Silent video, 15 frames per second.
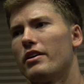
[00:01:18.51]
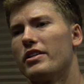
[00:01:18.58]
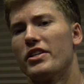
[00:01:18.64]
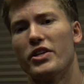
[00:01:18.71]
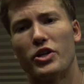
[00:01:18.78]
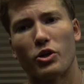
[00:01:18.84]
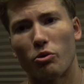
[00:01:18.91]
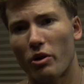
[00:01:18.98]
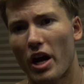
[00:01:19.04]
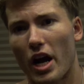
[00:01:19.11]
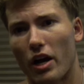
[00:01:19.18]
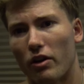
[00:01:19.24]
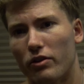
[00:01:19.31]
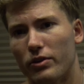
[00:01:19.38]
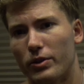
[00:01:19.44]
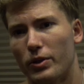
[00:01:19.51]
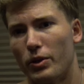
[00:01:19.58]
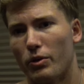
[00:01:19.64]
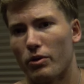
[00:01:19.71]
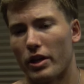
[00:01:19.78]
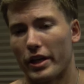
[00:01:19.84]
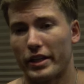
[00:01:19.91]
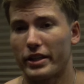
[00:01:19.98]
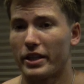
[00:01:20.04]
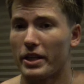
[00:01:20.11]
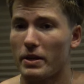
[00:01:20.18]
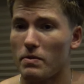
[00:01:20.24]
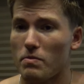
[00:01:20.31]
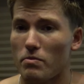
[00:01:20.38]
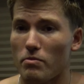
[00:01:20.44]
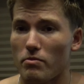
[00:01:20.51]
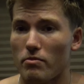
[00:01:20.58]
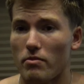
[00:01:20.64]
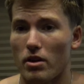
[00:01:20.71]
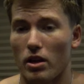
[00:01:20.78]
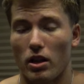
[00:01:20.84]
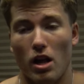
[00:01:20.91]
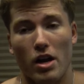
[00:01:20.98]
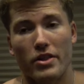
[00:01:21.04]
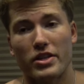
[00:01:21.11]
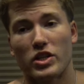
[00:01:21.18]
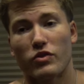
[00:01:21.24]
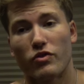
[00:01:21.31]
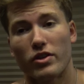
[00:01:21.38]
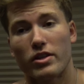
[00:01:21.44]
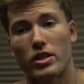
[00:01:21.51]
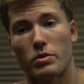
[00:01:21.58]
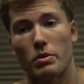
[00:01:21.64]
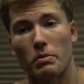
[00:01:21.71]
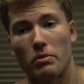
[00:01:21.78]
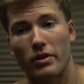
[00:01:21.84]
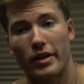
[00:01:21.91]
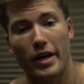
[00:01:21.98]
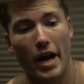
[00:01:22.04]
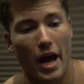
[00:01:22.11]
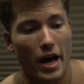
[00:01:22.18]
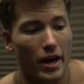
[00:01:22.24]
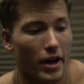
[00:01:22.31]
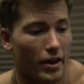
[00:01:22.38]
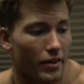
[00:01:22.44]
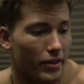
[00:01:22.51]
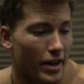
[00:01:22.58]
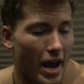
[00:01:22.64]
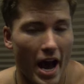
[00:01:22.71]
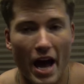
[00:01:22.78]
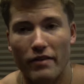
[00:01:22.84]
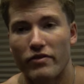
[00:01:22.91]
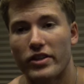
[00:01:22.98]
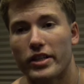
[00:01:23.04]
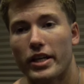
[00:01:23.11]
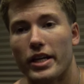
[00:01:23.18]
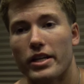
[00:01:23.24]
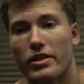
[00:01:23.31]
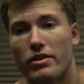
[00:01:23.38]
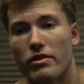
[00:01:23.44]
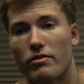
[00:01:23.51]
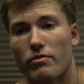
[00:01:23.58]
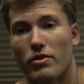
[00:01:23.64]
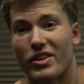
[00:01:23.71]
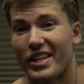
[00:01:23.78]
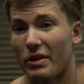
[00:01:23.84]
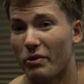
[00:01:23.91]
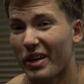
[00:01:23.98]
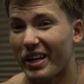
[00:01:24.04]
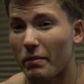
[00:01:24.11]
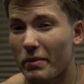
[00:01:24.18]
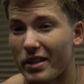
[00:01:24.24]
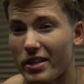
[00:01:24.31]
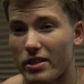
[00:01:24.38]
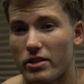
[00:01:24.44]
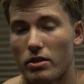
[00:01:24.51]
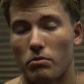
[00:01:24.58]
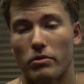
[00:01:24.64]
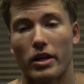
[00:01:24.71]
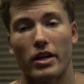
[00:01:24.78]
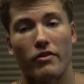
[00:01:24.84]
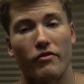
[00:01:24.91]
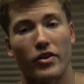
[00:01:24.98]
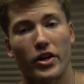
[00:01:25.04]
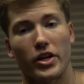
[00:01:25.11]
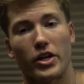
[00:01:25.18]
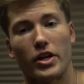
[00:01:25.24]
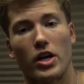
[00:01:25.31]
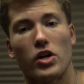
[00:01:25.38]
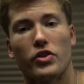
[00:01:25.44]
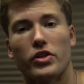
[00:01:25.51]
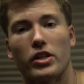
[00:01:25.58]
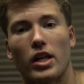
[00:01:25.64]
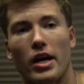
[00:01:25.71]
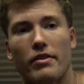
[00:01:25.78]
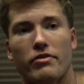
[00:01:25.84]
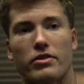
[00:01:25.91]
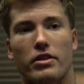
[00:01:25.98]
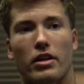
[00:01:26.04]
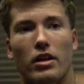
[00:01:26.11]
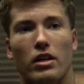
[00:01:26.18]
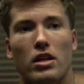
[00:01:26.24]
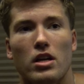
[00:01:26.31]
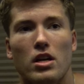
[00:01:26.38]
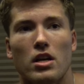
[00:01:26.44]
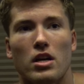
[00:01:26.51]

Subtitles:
year round, you know. Like a lot of these fitness people, they advocate and they recommend some kind of very unhealthy lifestyle,